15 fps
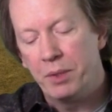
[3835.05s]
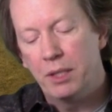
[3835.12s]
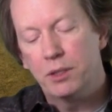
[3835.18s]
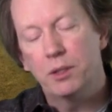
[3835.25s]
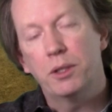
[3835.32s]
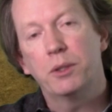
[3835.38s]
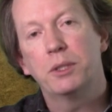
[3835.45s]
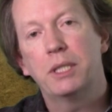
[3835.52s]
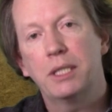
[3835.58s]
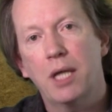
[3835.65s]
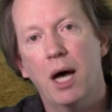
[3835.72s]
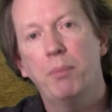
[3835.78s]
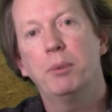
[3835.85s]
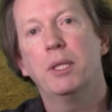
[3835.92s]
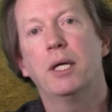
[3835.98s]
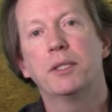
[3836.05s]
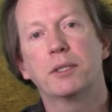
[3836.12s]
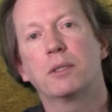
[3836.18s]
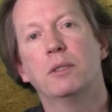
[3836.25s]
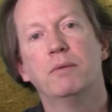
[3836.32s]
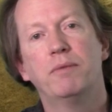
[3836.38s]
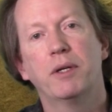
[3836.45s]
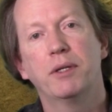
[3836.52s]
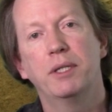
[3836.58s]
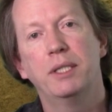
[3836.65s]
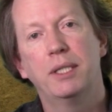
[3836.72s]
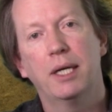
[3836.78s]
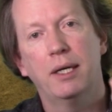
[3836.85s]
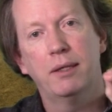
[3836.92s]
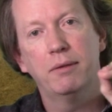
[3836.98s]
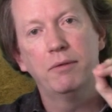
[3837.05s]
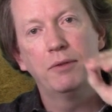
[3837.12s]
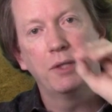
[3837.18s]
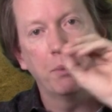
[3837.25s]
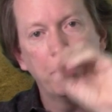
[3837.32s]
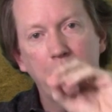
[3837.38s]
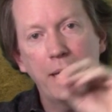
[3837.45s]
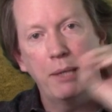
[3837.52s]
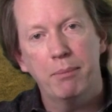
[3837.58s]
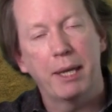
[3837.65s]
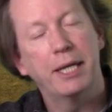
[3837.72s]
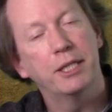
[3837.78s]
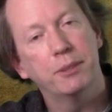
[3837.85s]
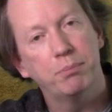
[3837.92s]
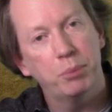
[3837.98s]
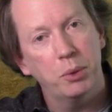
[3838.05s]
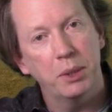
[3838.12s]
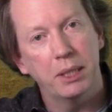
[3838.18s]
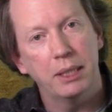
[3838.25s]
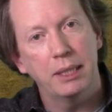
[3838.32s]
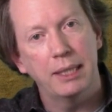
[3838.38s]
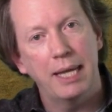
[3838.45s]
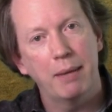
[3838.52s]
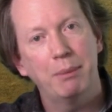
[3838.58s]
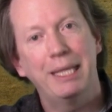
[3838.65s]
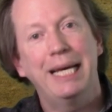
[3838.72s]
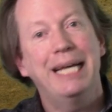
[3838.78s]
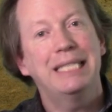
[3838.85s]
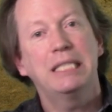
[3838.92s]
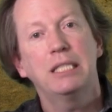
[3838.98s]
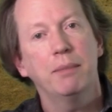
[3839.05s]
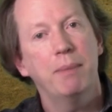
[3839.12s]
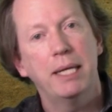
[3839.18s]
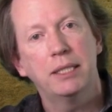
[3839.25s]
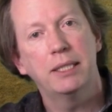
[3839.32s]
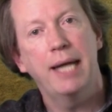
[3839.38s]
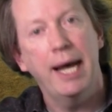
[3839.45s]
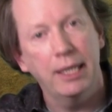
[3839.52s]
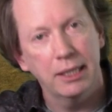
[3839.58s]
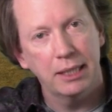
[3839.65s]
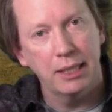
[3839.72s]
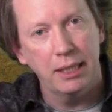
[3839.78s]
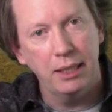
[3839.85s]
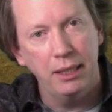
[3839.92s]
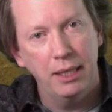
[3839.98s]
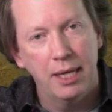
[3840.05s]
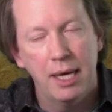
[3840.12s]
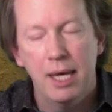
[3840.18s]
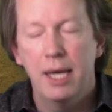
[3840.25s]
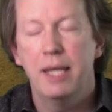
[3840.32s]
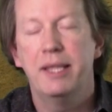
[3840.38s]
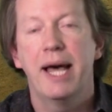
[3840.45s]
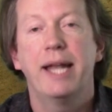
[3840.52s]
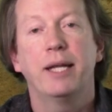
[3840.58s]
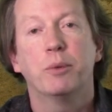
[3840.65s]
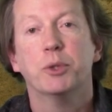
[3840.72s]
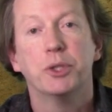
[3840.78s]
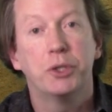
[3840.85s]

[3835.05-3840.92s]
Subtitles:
So there is a topological invariant of the plane minus a point, namely its dimensionality, and that equals